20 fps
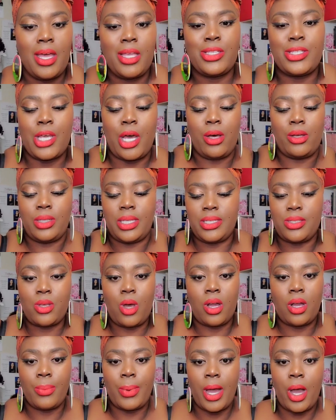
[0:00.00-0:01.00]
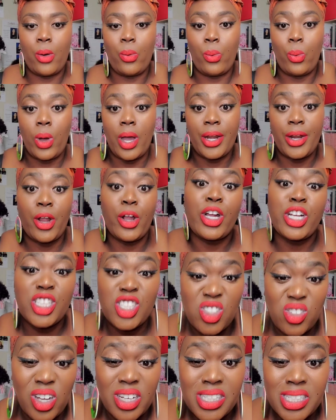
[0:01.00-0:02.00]
So let's talk about what her
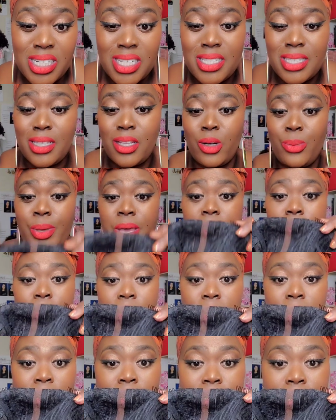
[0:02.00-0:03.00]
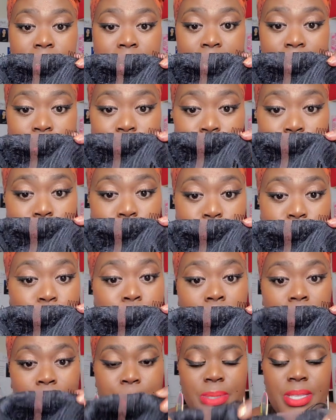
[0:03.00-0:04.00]
construction is a little bit. Standard 2
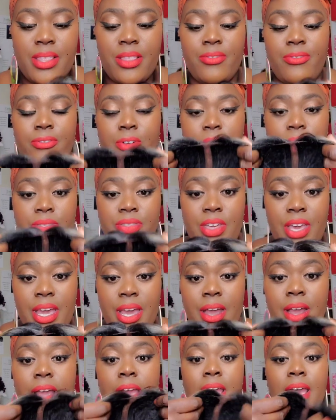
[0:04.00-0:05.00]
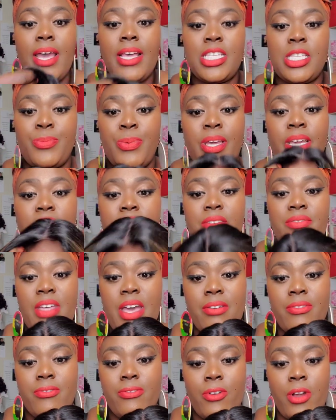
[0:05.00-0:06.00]
clips in the front there. Speaking of
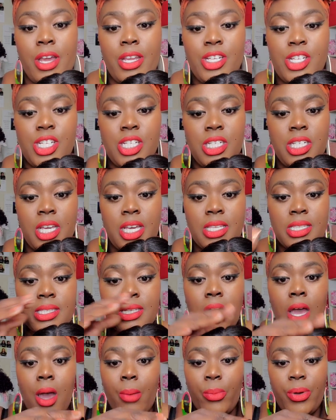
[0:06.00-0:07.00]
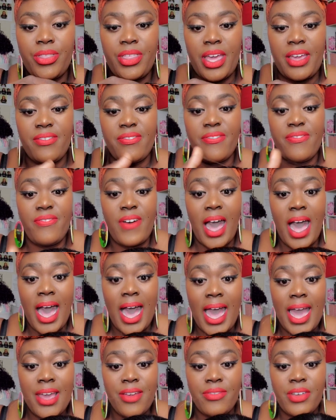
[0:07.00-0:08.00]
that front, she does come with a
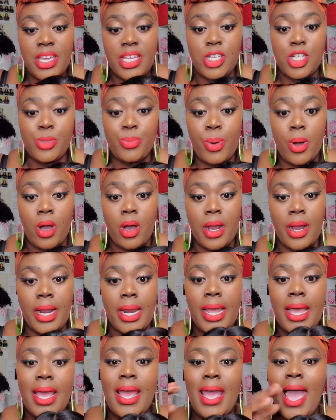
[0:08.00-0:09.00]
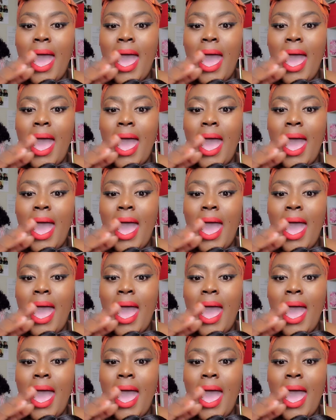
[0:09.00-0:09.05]
5-inch part.